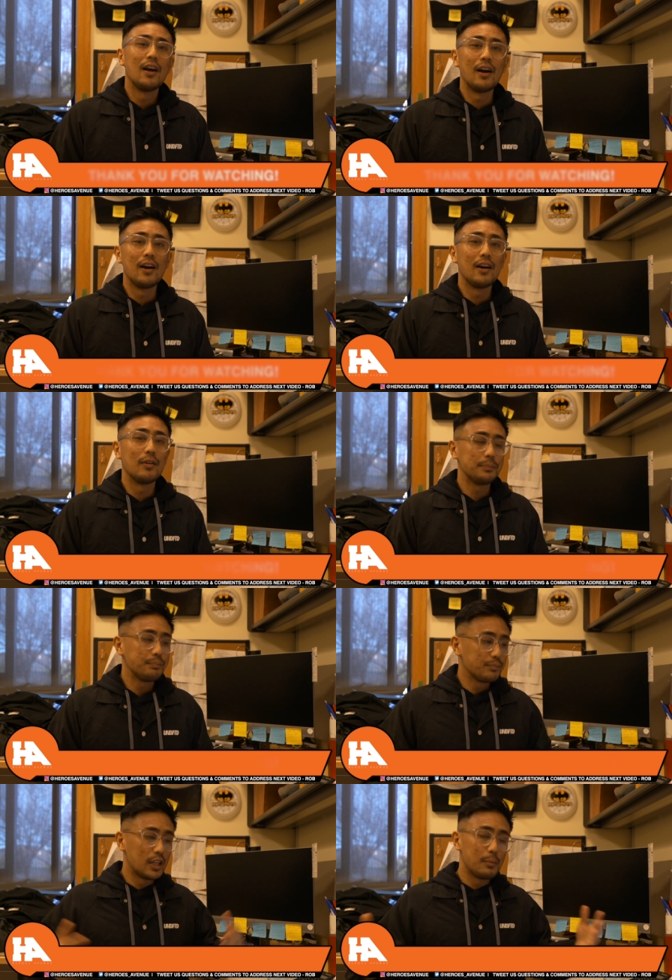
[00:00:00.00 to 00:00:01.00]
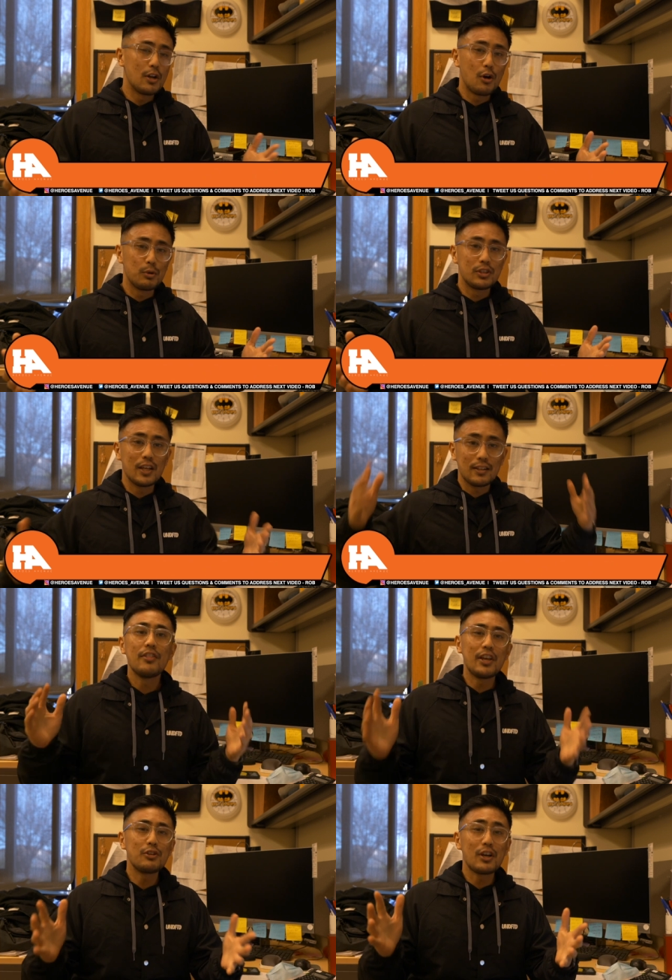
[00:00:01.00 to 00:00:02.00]
Uh, let me know what you think.
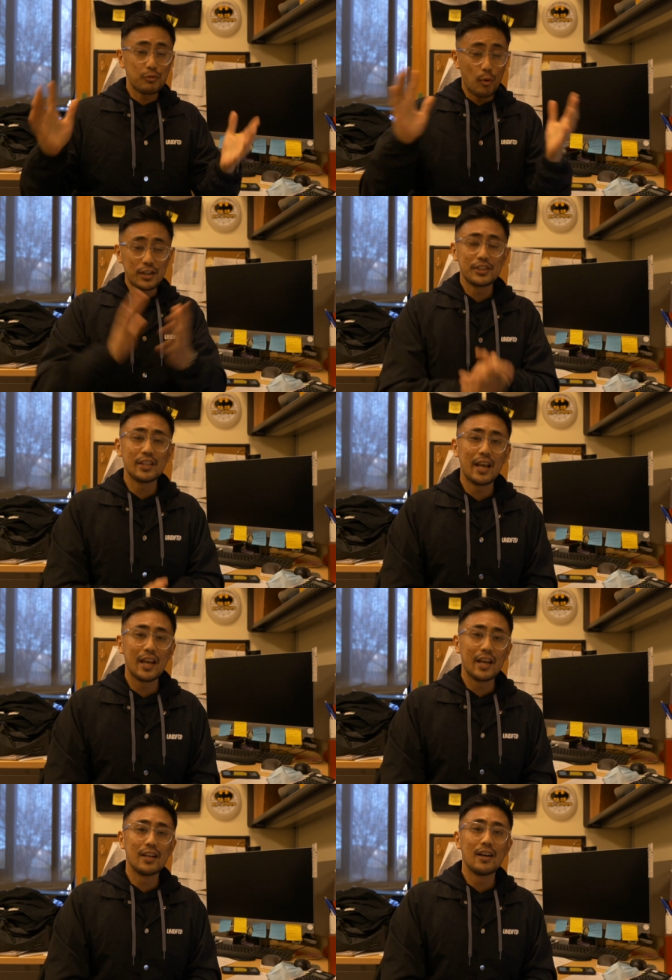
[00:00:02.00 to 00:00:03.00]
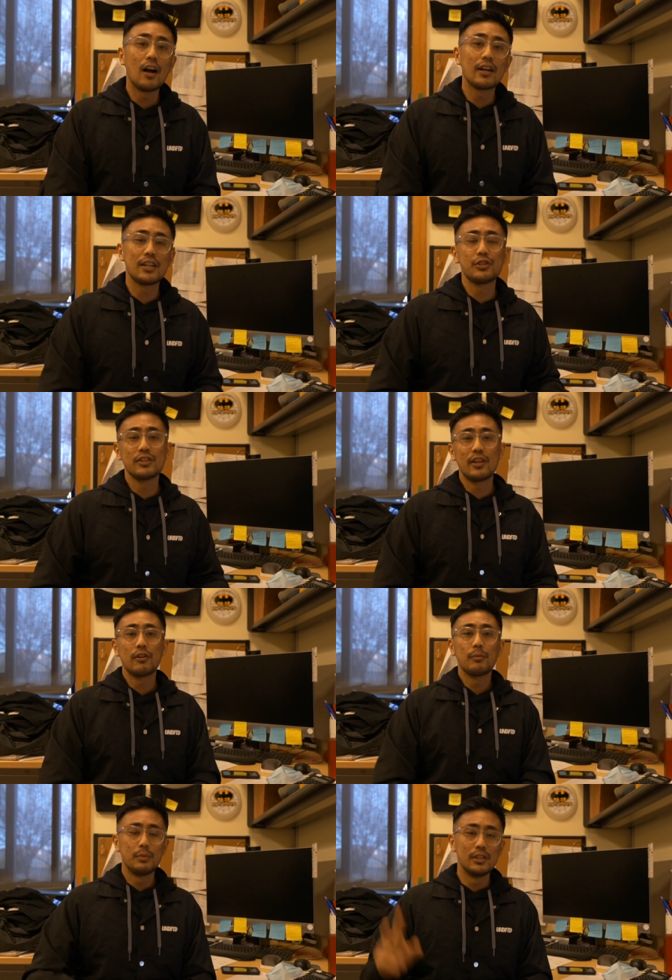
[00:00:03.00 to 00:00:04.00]
Thank you guys for watching, and uh, I'll catch you guys later.
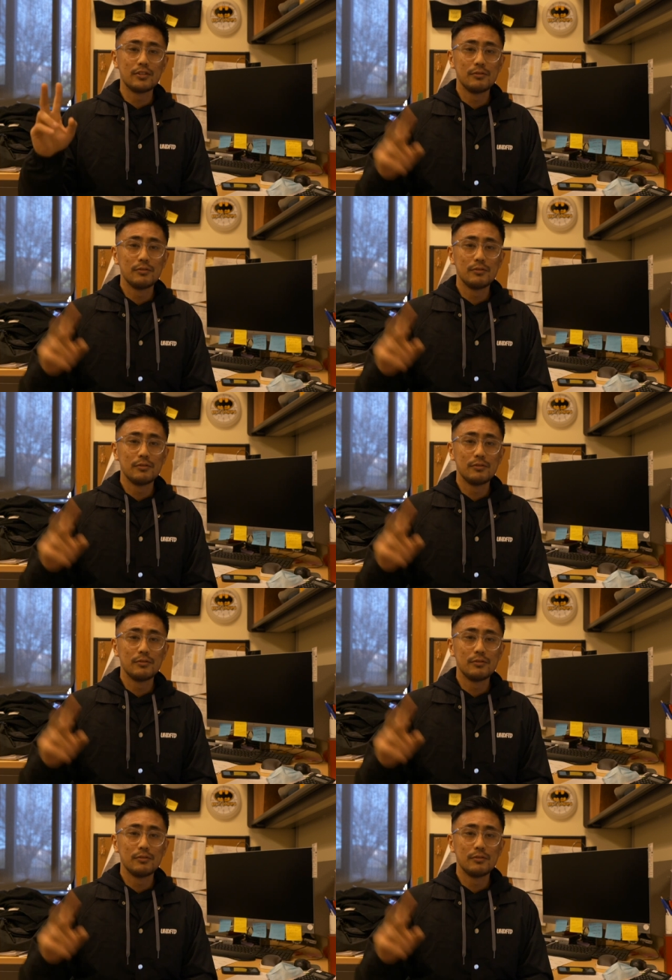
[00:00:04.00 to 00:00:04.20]
Peace.